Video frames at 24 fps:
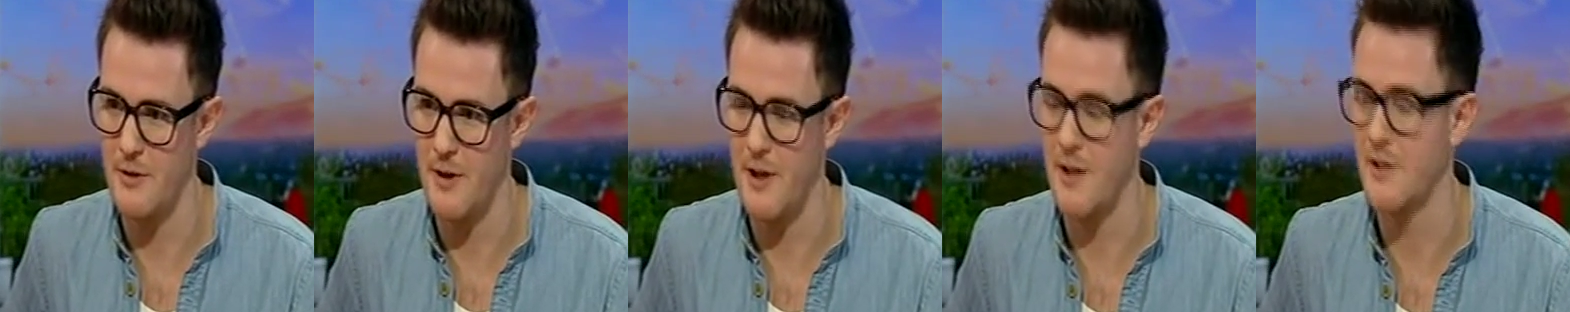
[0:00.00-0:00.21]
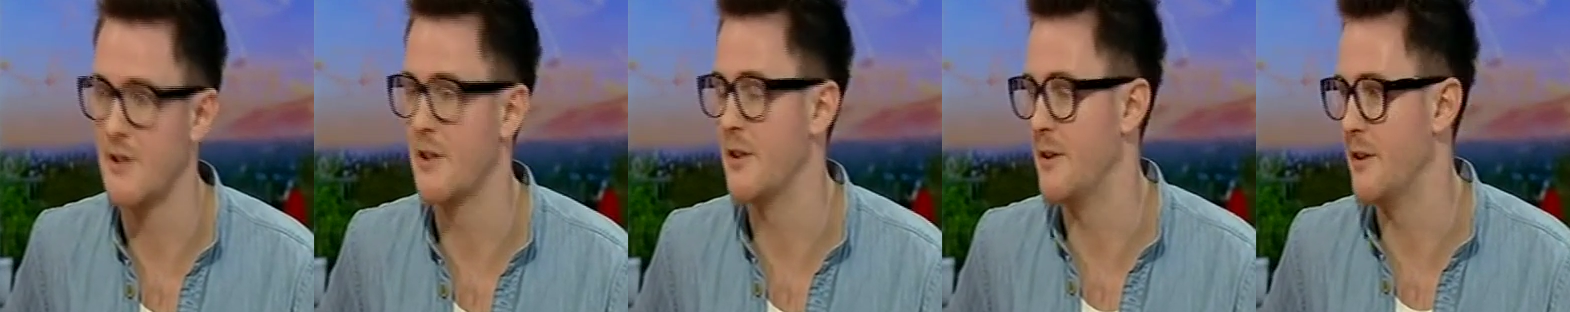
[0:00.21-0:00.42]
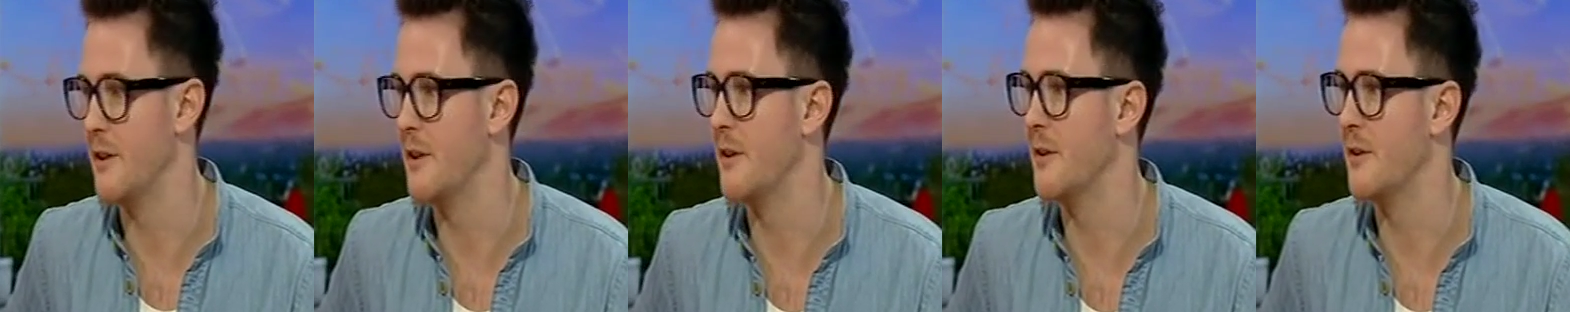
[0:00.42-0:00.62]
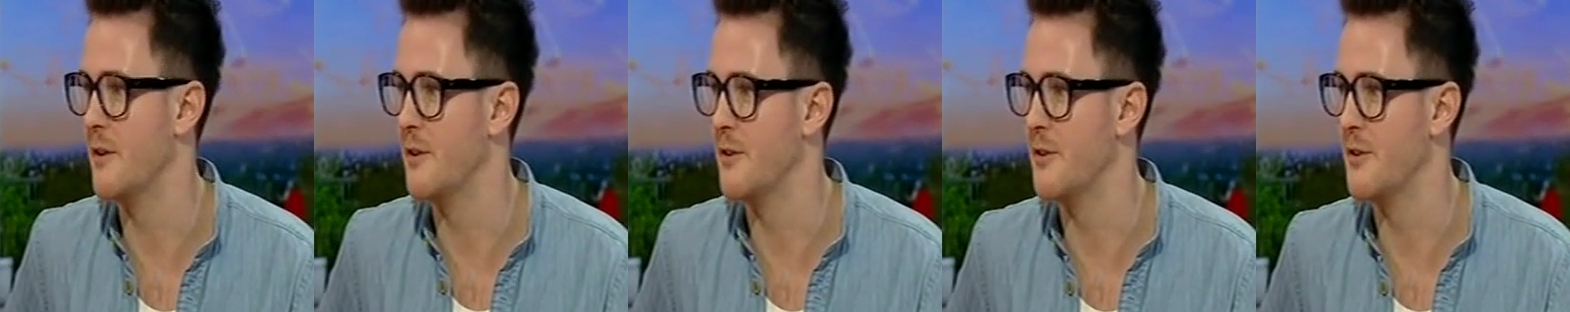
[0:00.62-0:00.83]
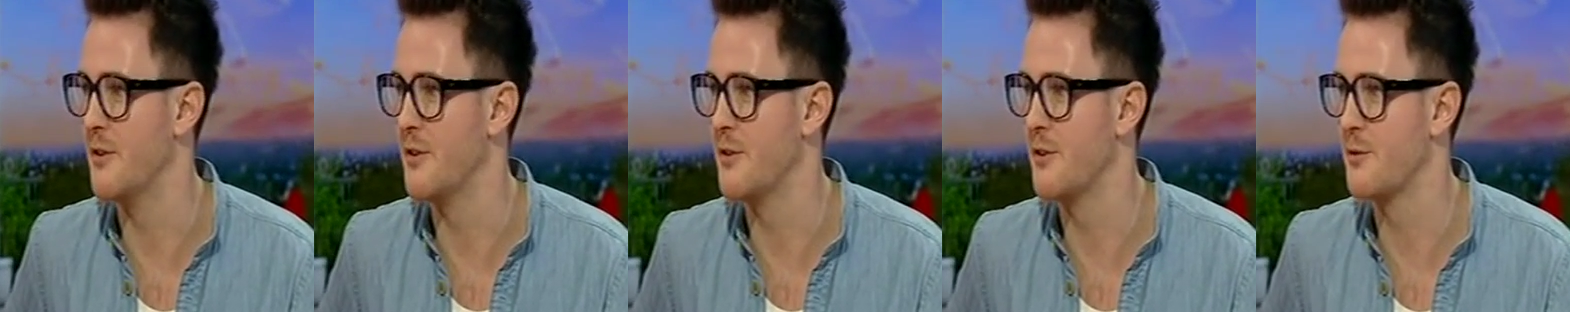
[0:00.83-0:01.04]
I actually did
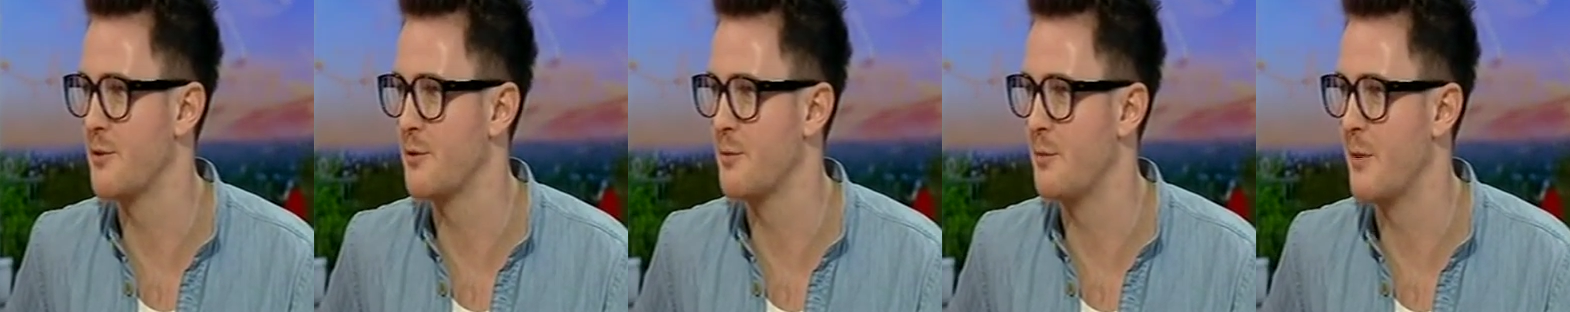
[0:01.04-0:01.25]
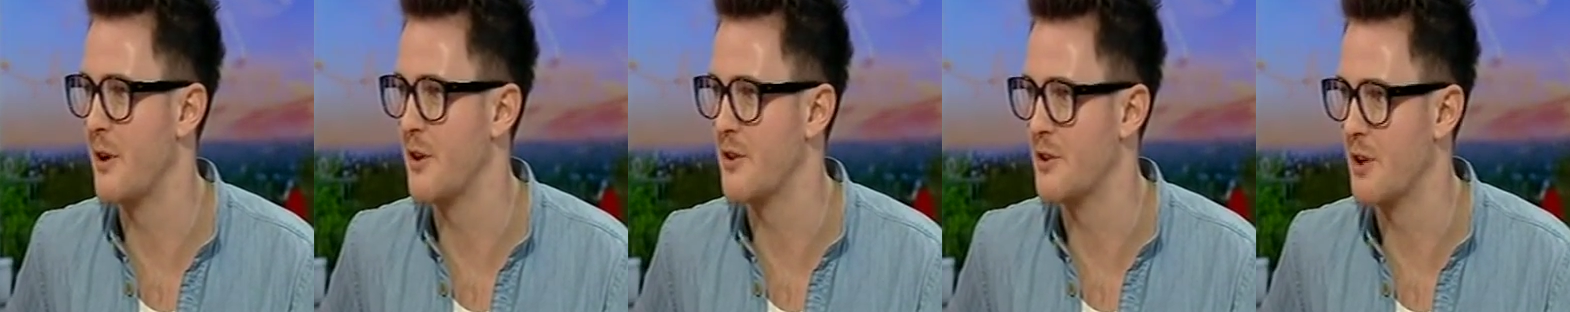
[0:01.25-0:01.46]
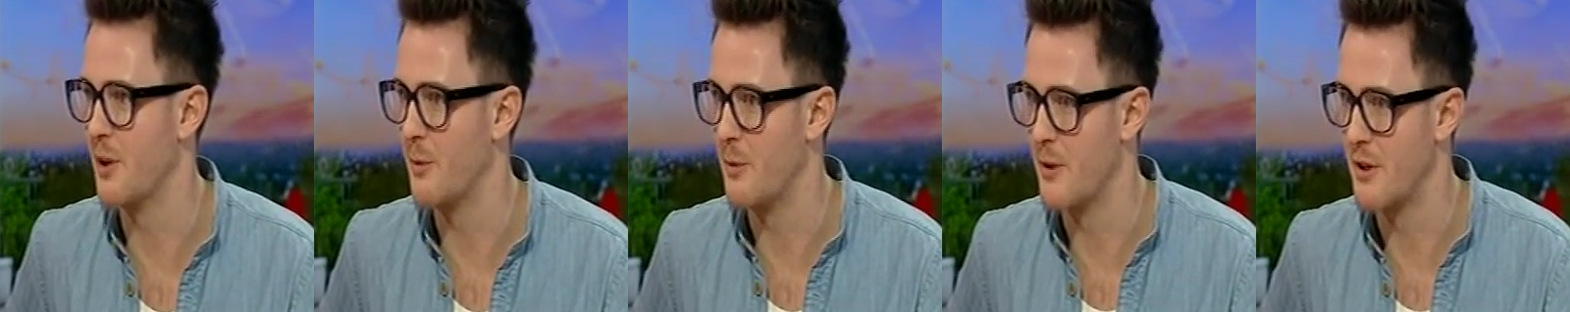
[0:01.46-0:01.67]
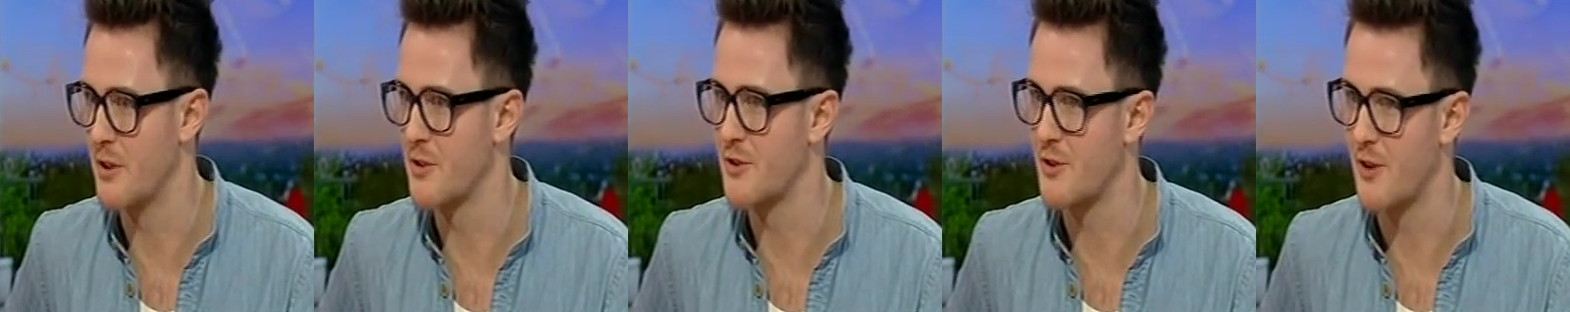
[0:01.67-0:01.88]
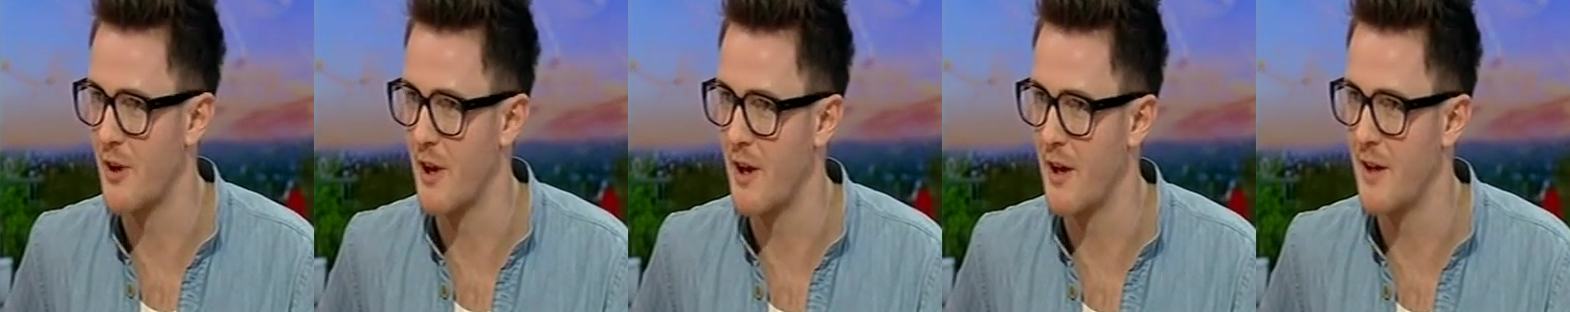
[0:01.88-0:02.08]
lose my job in
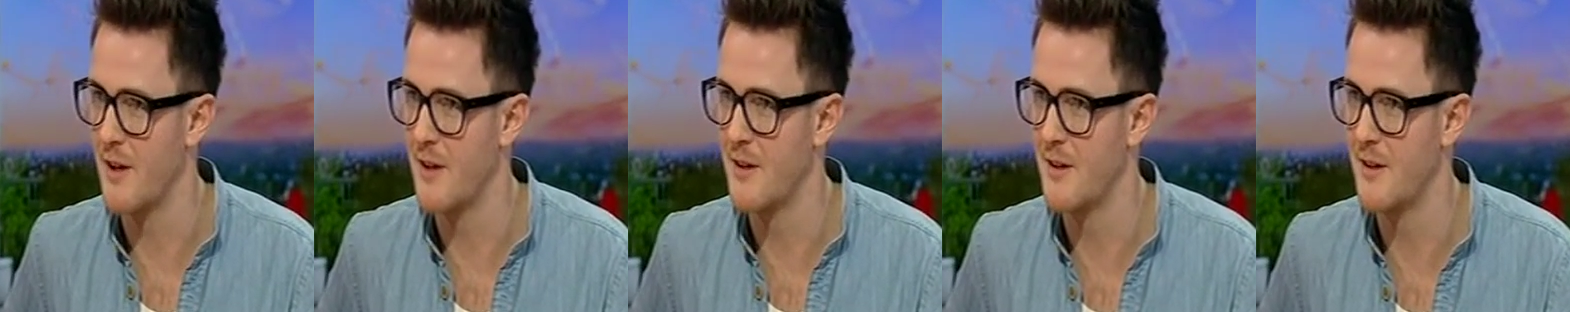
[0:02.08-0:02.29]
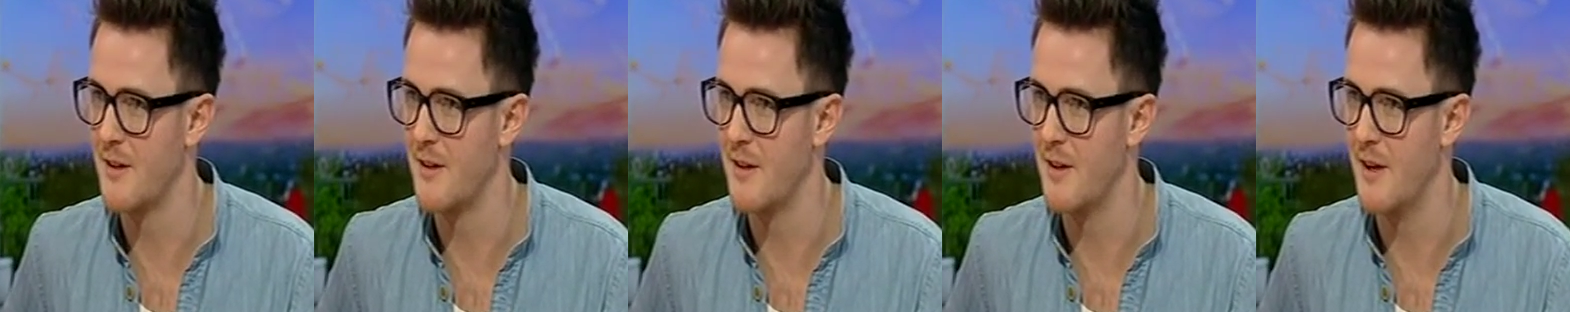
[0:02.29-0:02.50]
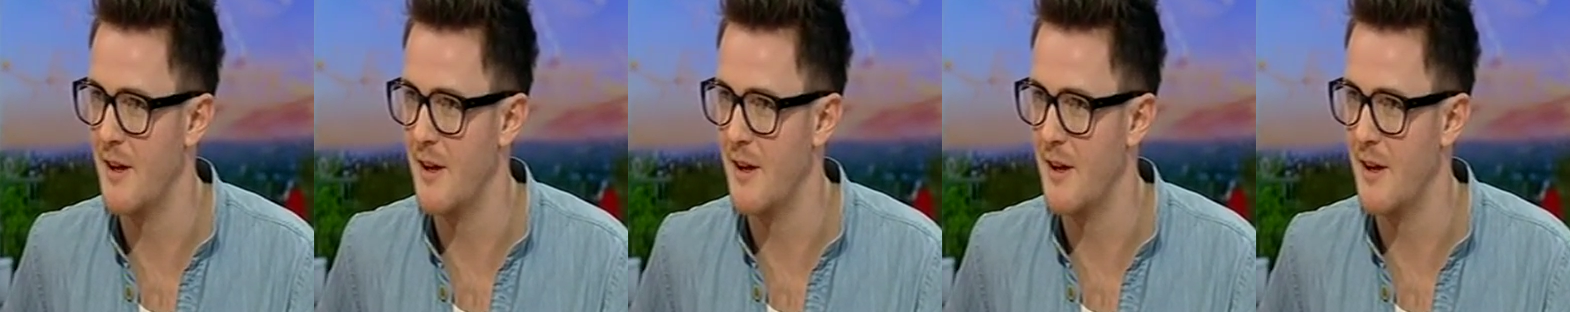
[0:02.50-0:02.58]
Australia,